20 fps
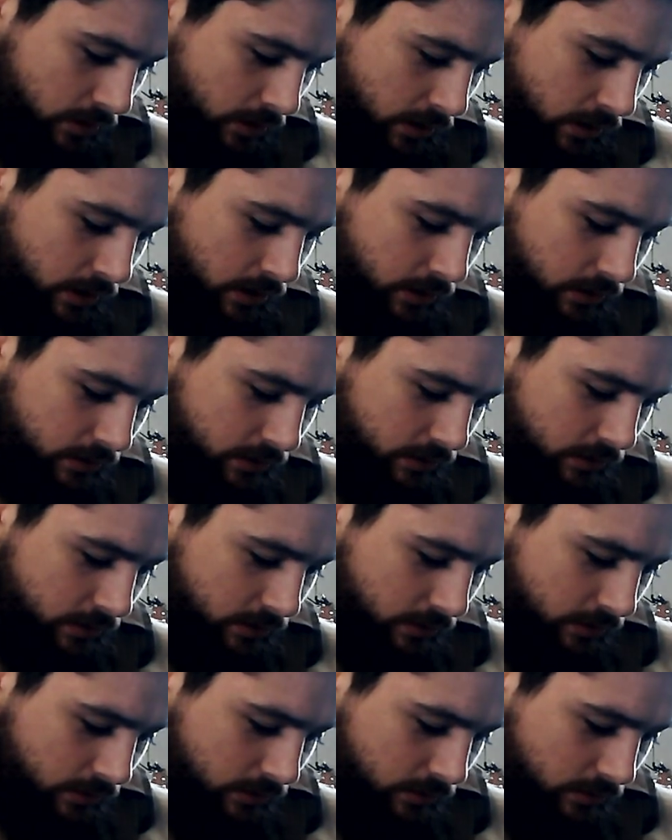it
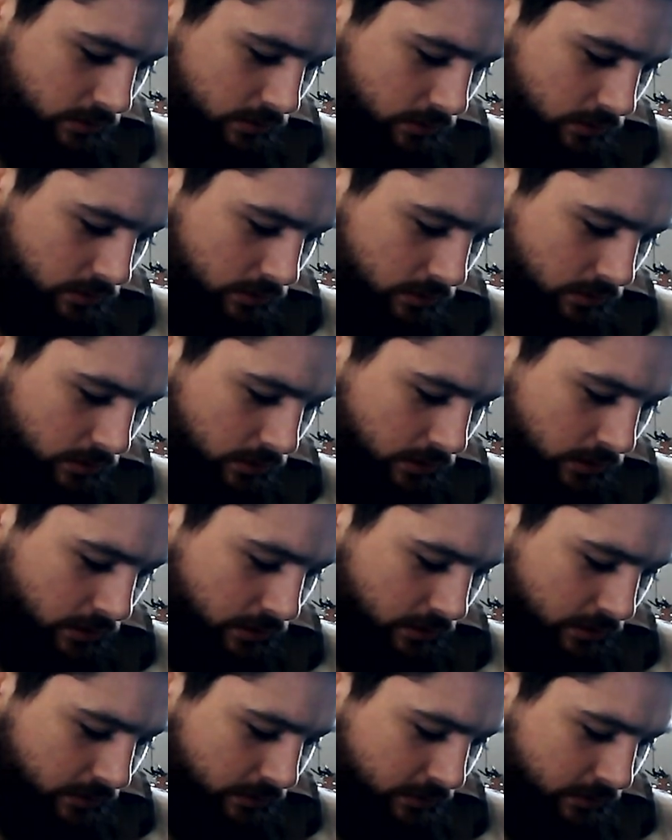
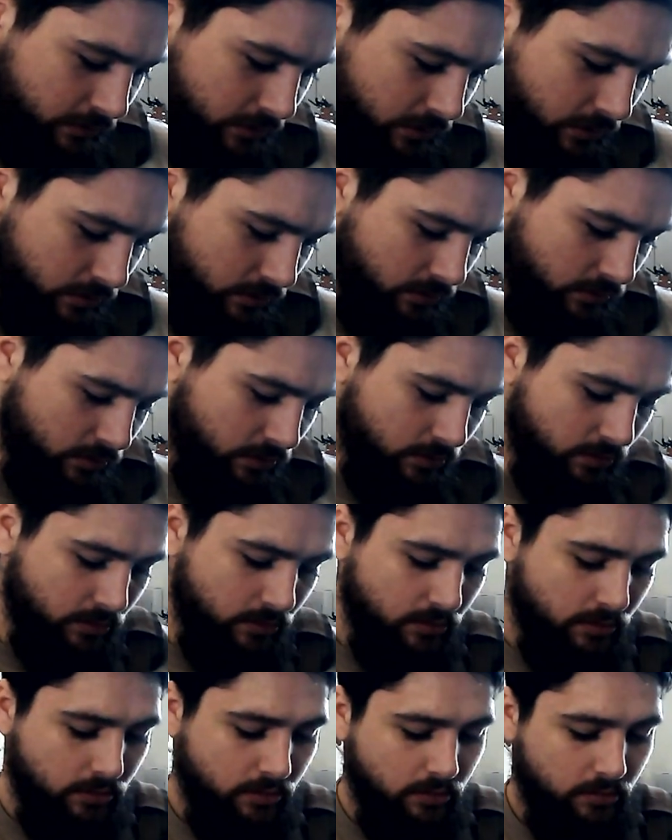is
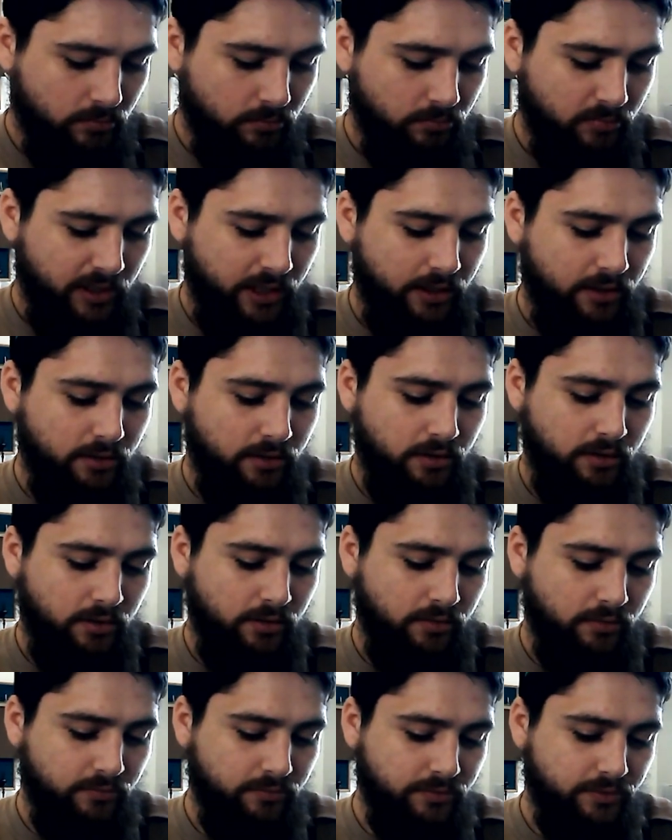made
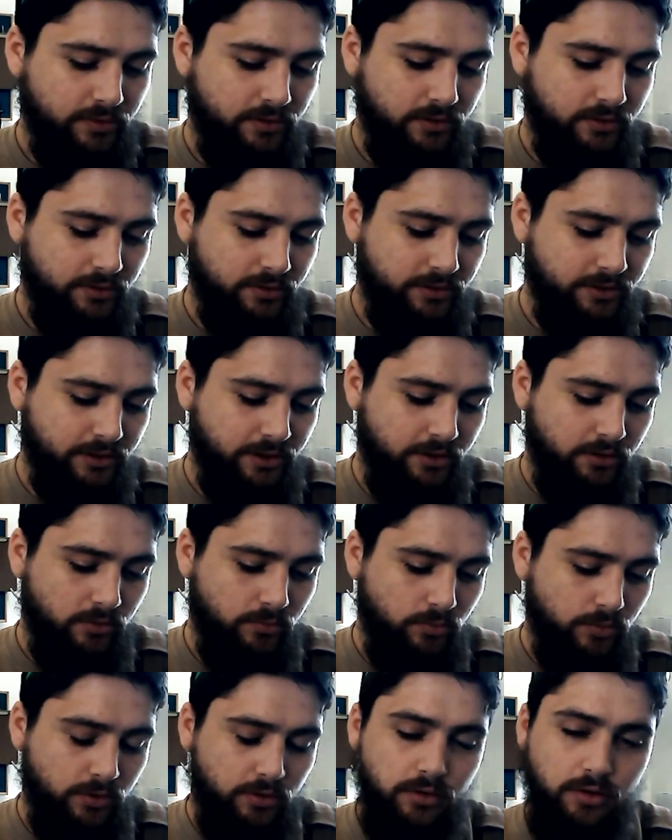of cedar
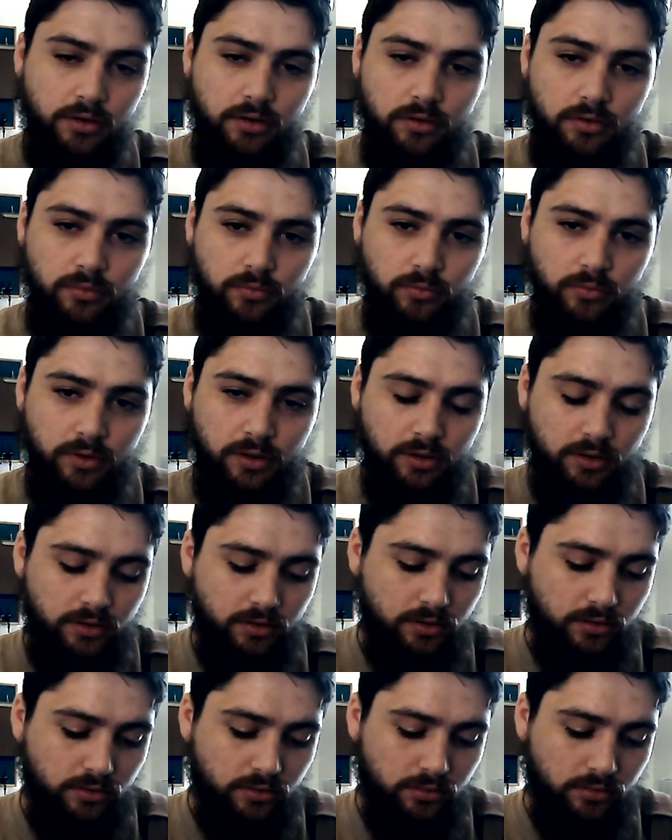wood
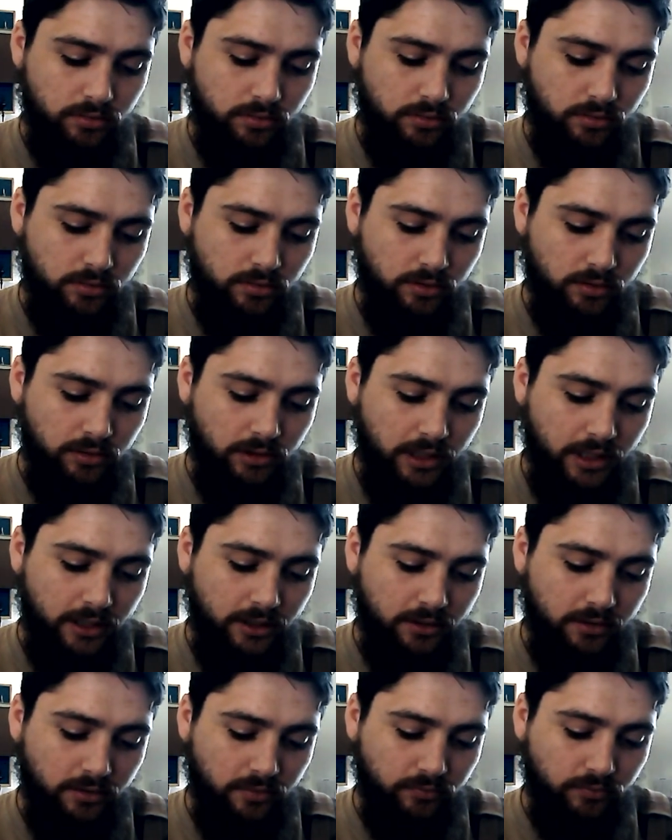with the
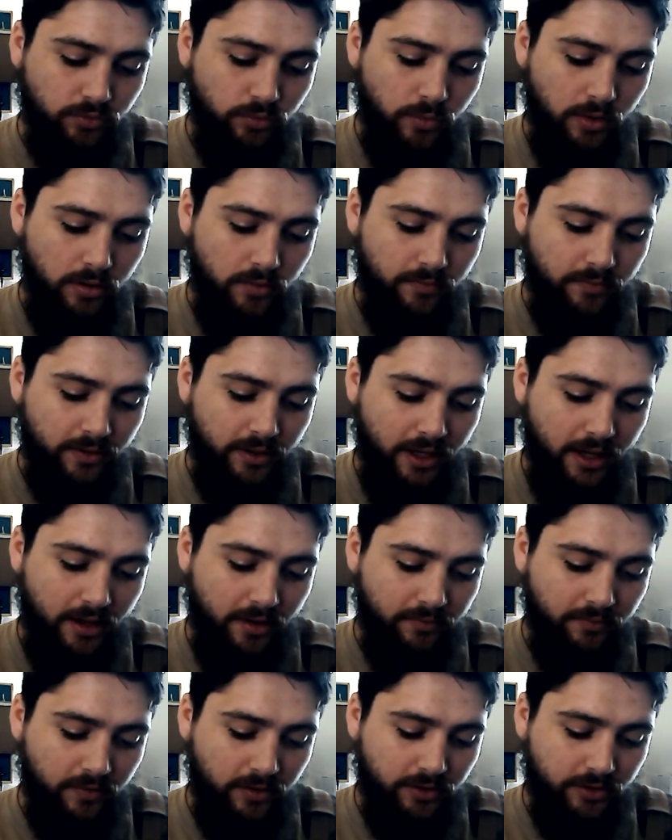length of
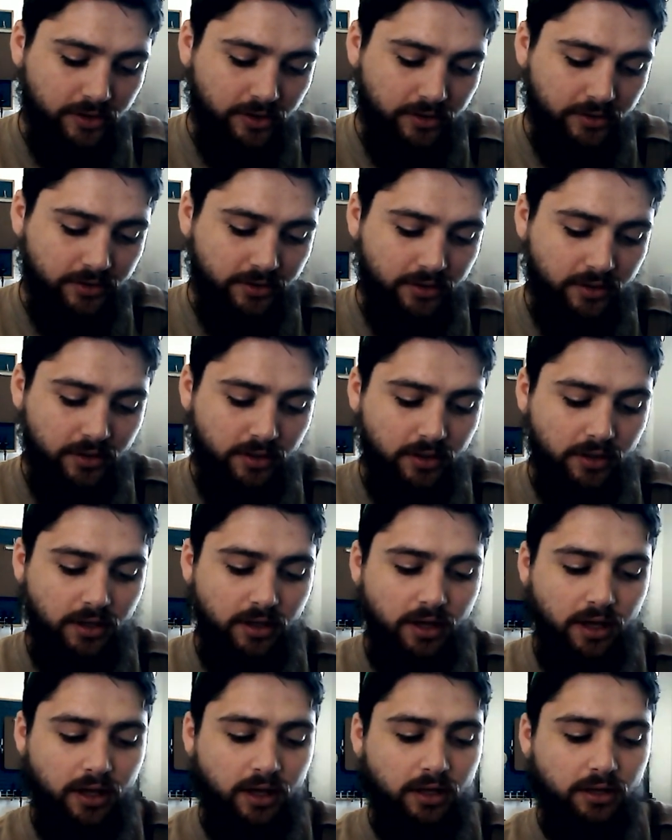12.5 inches
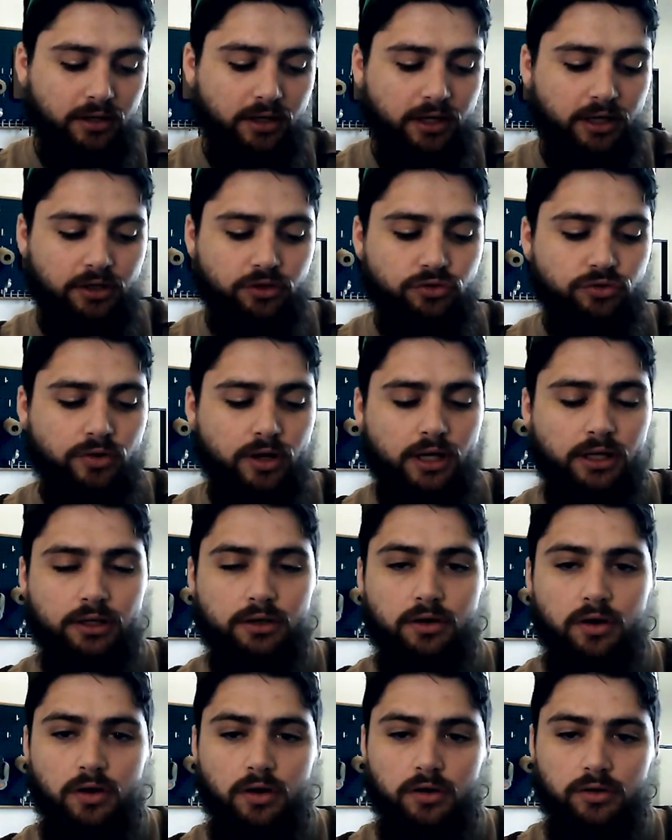and a dragon
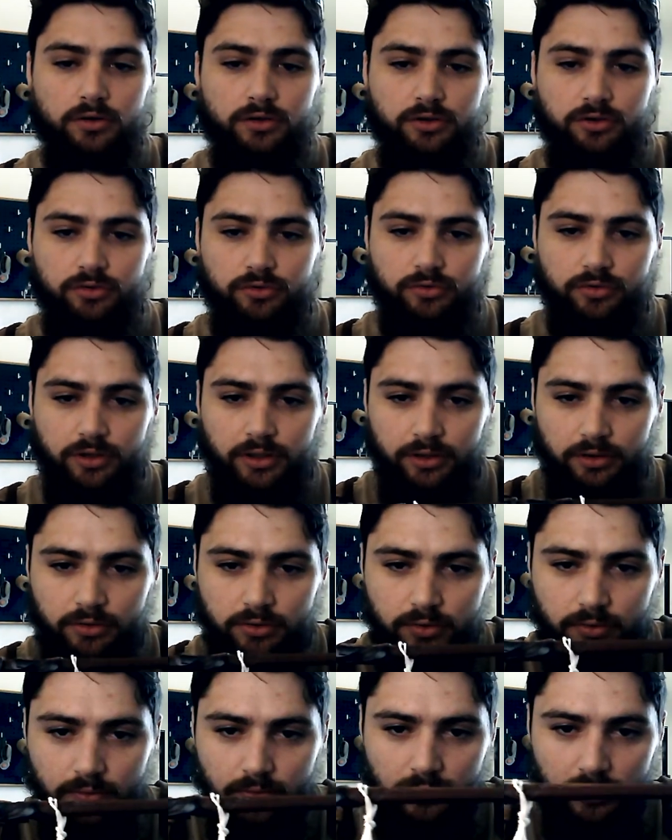heartstring
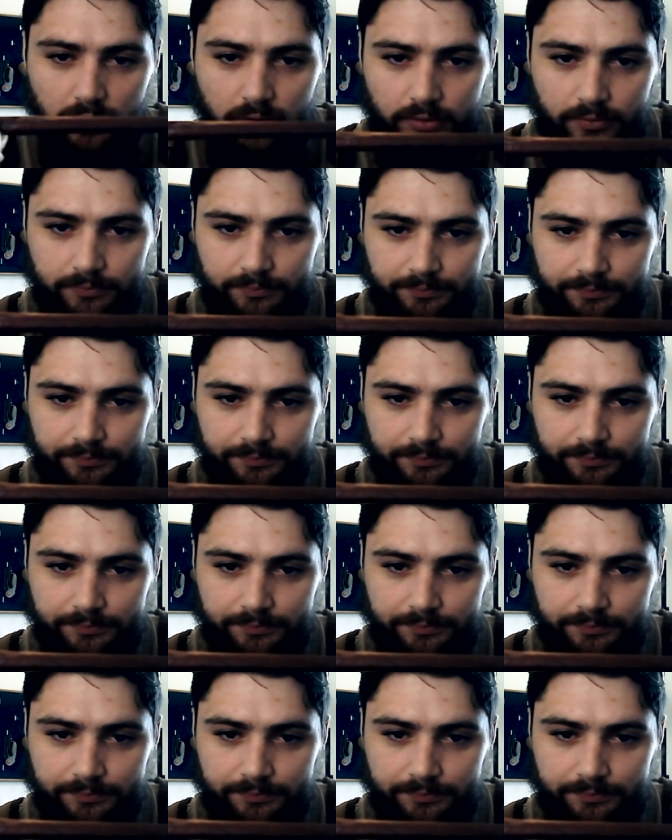core.